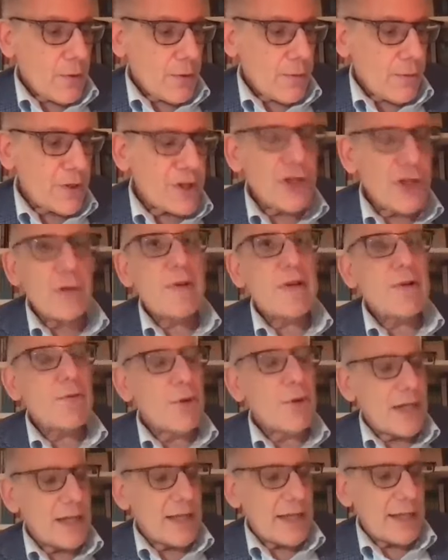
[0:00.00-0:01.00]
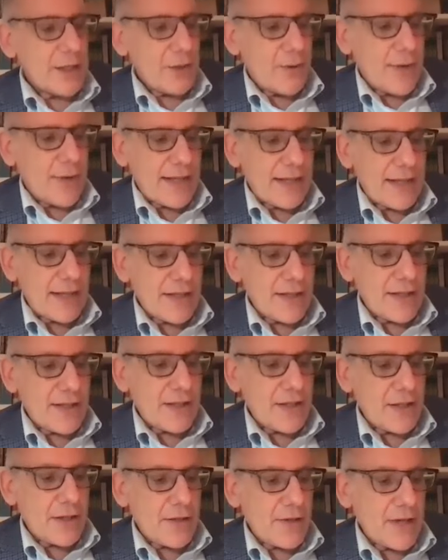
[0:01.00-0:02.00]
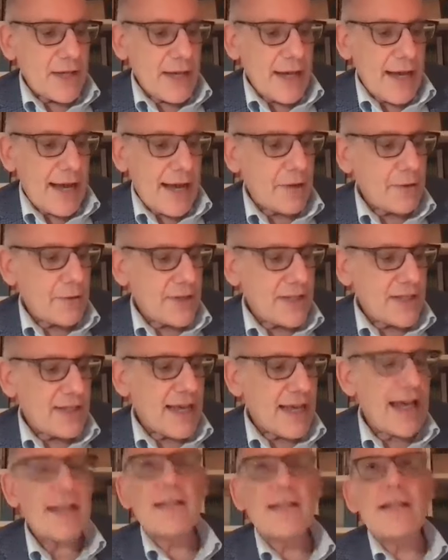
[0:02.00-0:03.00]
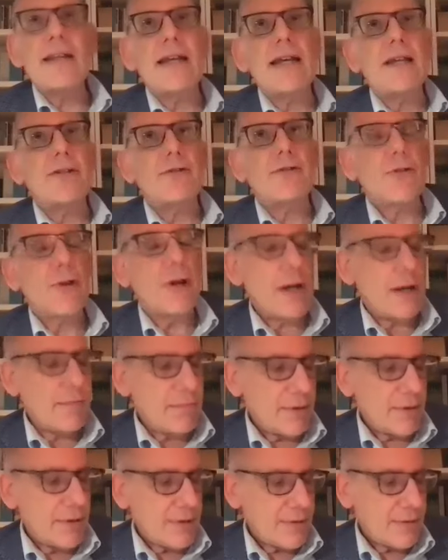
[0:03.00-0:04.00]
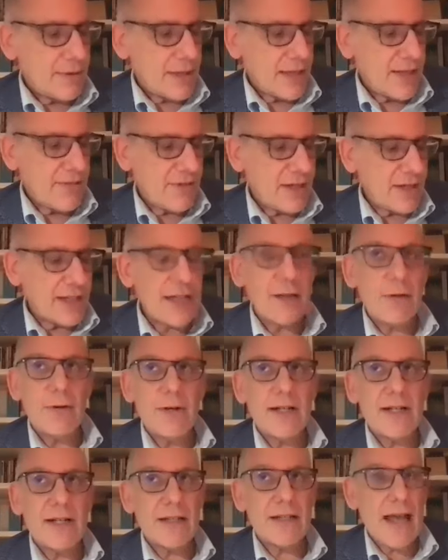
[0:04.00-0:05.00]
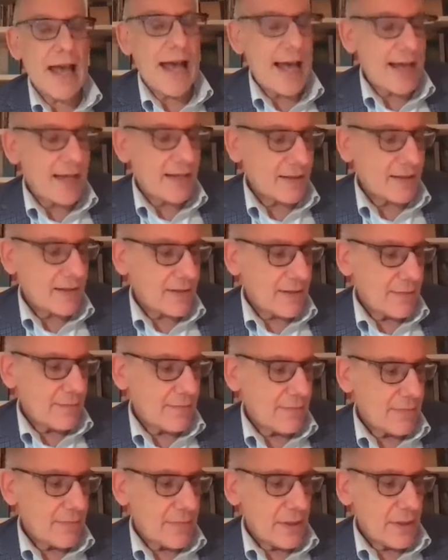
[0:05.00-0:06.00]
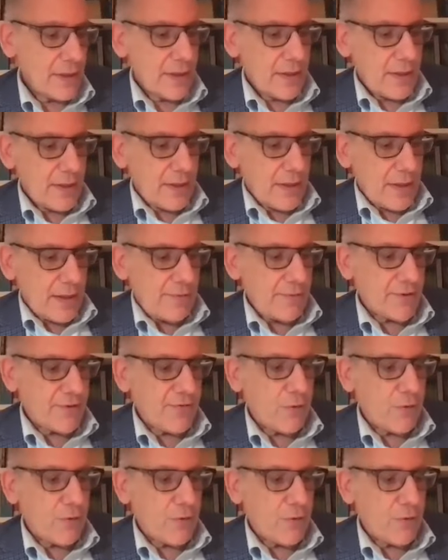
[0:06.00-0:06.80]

Would you be willing to ask Siri how to assassinate Trump? Eva Lindquist asked. It was